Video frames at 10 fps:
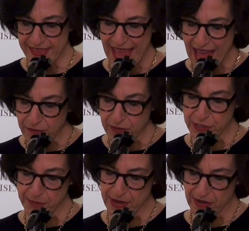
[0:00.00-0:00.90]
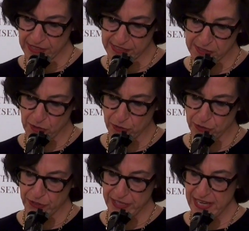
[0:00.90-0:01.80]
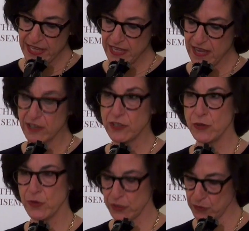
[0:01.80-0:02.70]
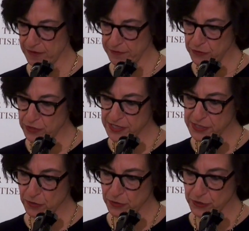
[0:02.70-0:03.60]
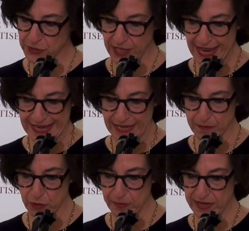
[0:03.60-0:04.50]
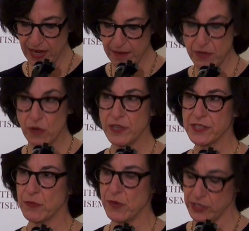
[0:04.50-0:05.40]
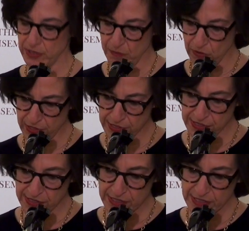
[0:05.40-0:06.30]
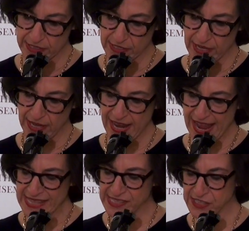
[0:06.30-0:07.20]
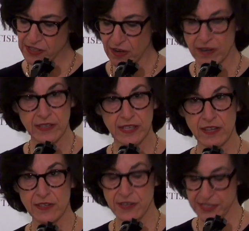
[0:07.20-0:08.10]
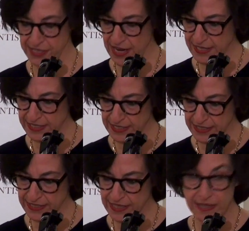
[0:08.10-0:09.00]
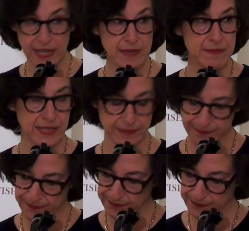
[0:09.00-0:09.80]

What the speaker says: the average American soldier, he and the young Jewish refugee soldiers like him, who became known as the Ritchie Boys, had a head start in understanding their enemy.